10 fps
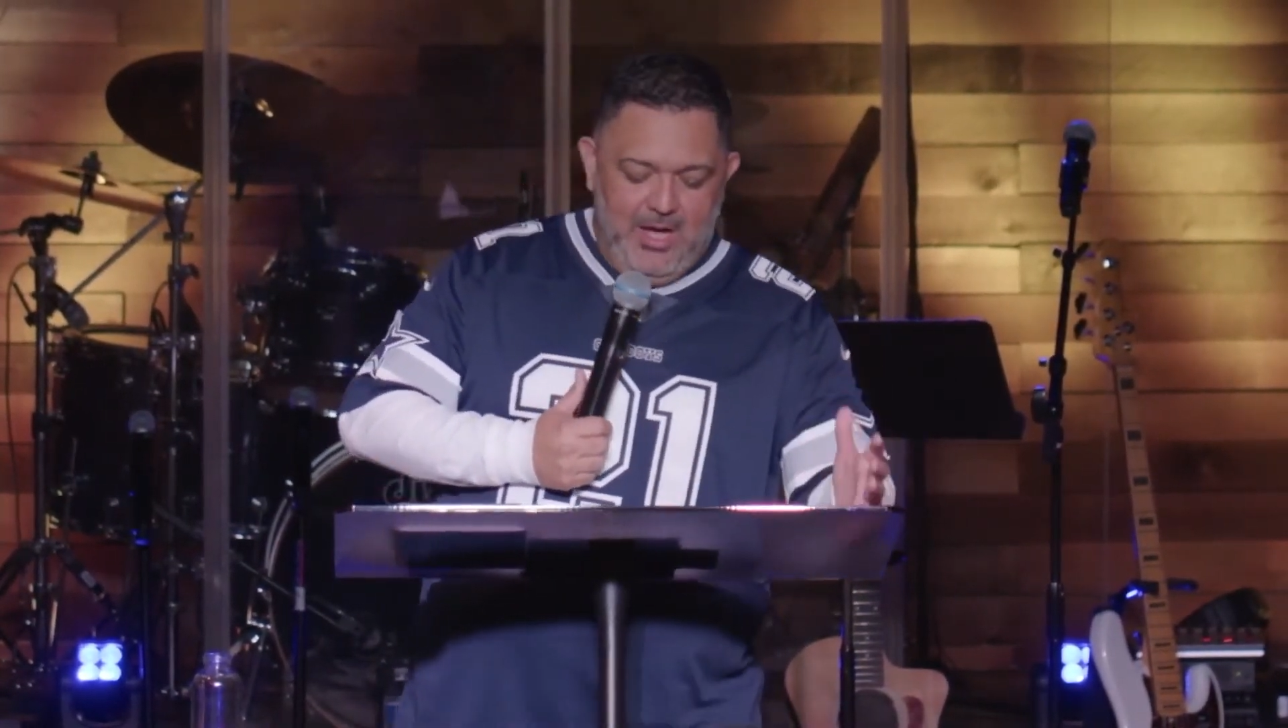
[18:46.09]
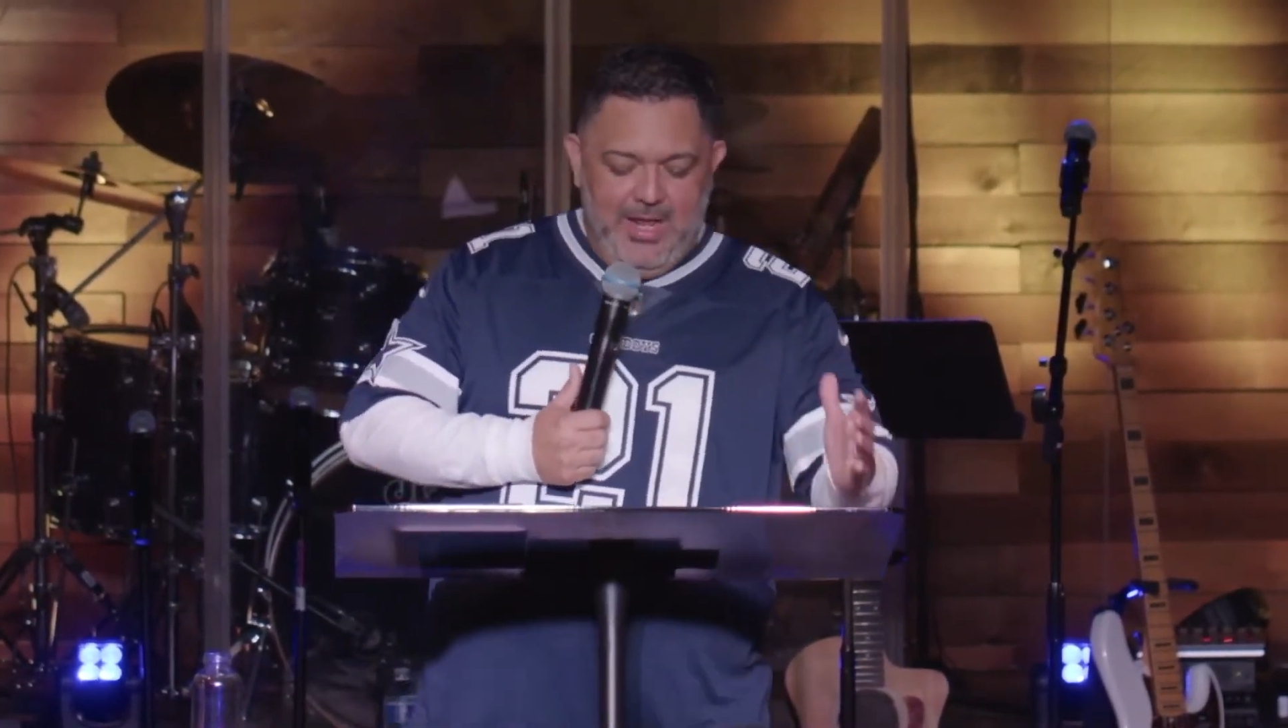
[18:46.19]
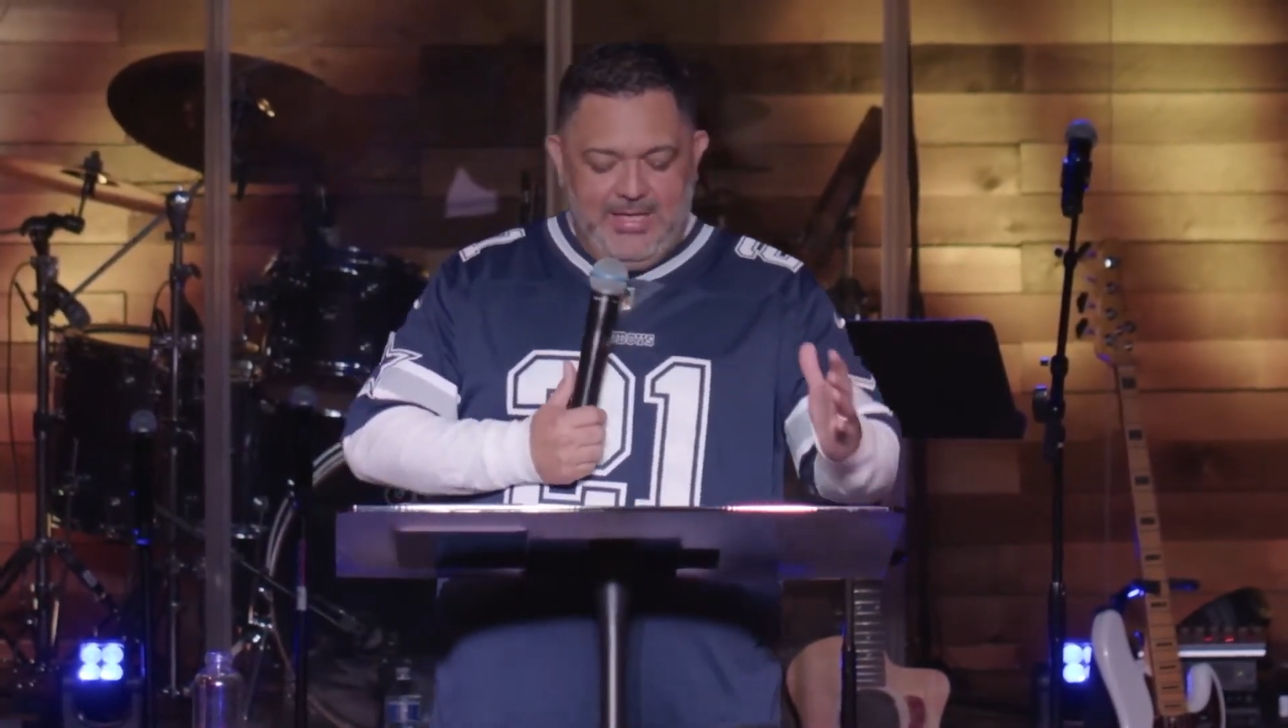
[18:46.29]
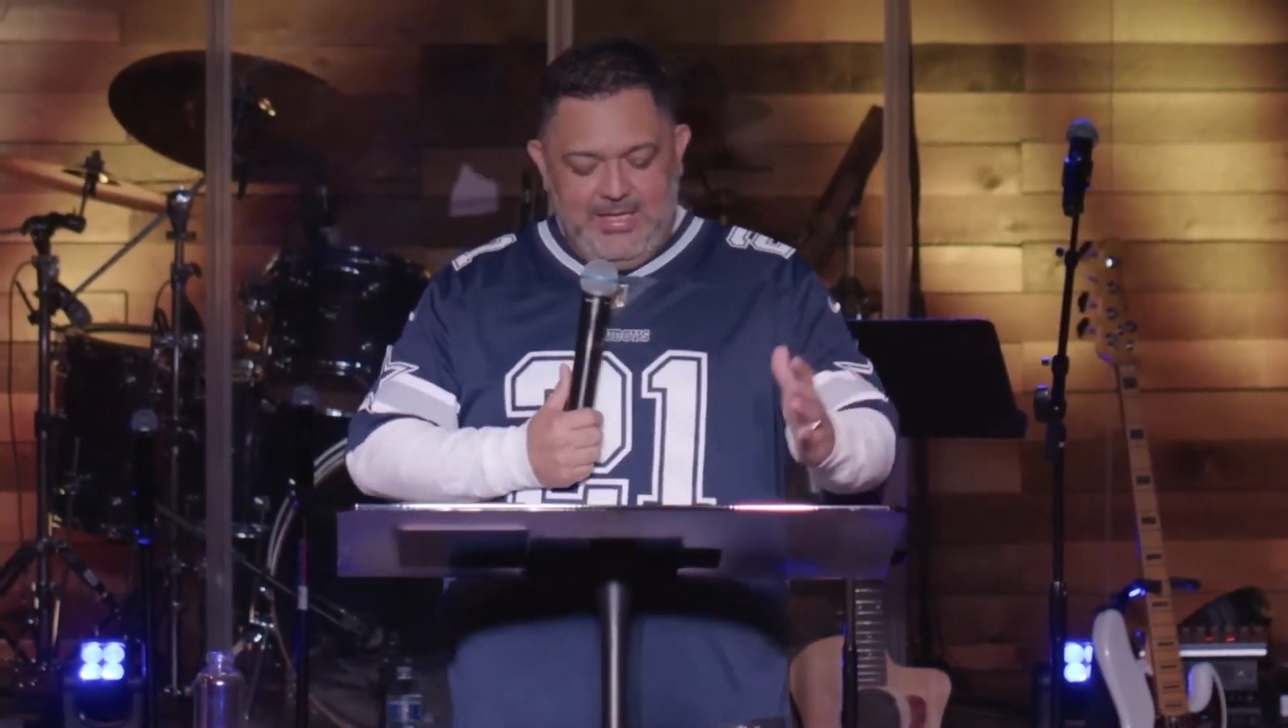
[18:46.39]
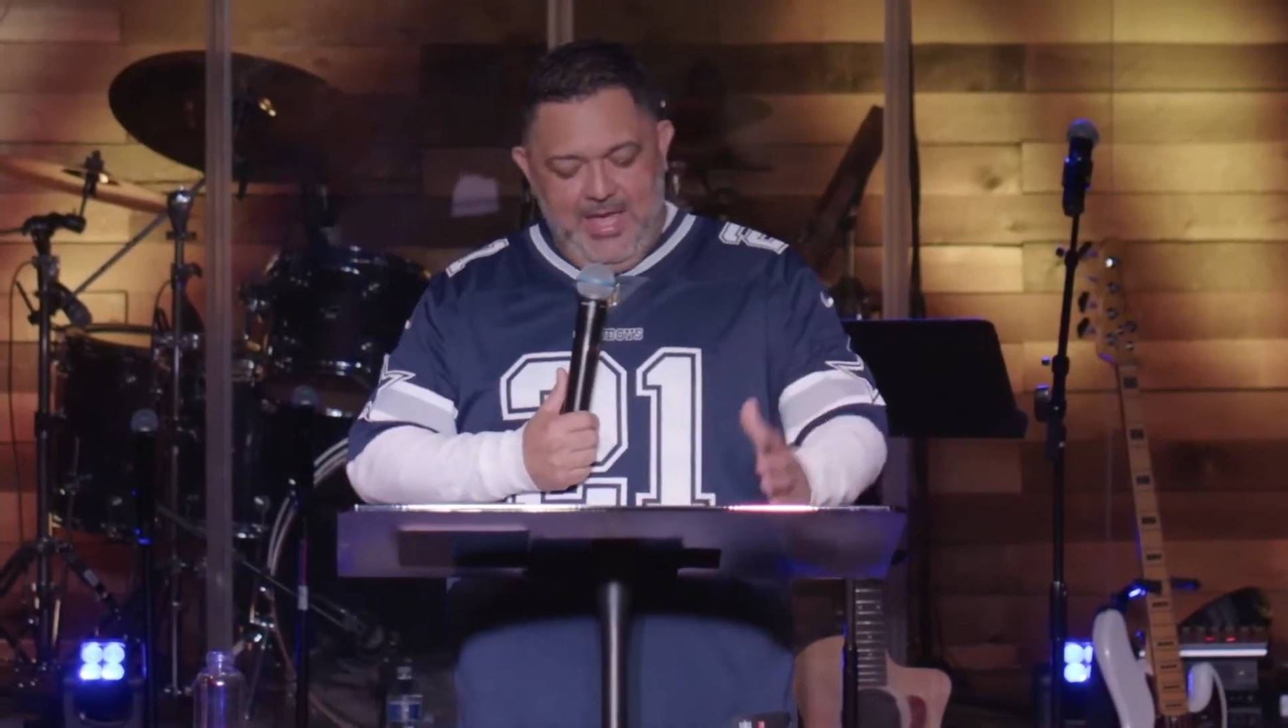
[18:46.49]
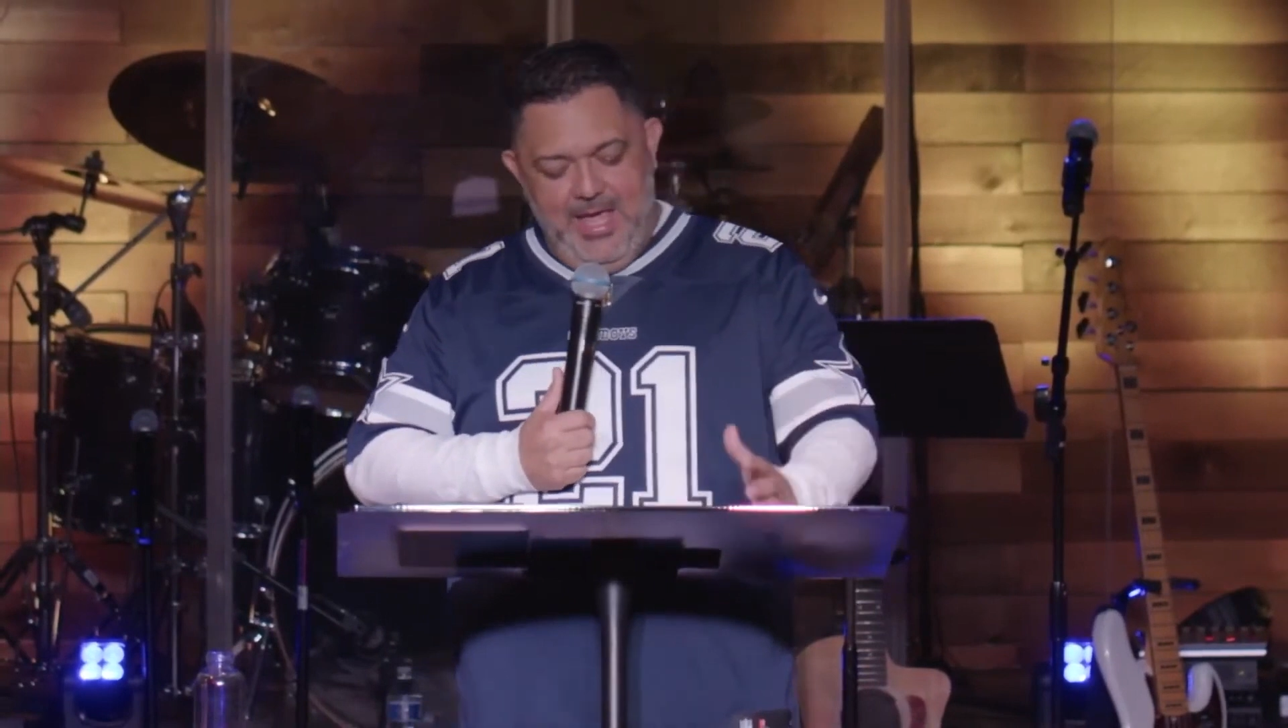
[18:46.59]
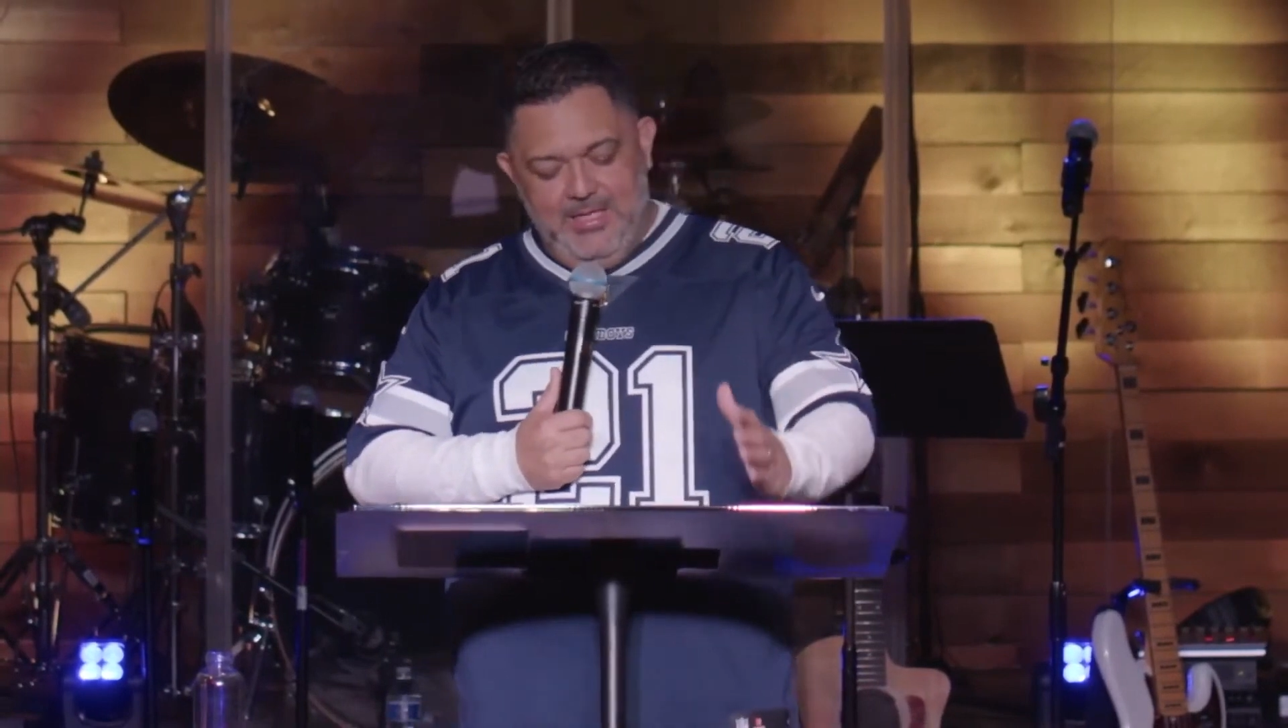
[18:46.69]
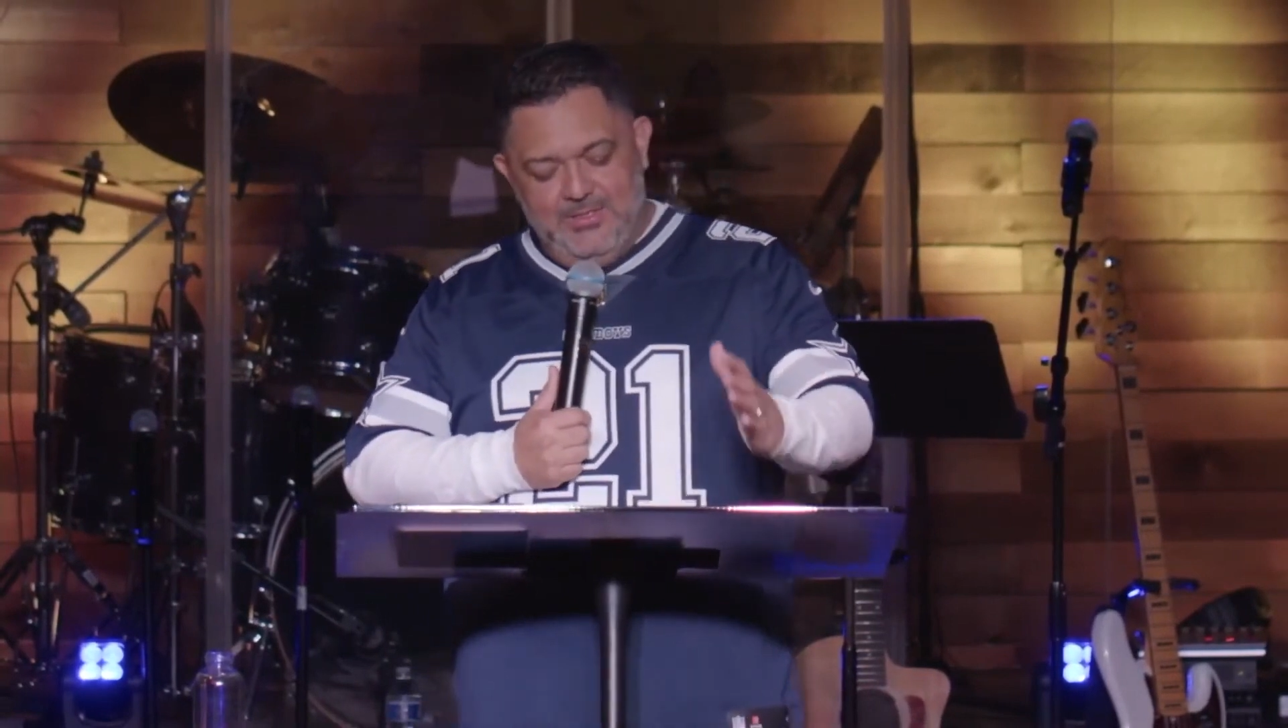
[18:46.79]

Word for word: I can't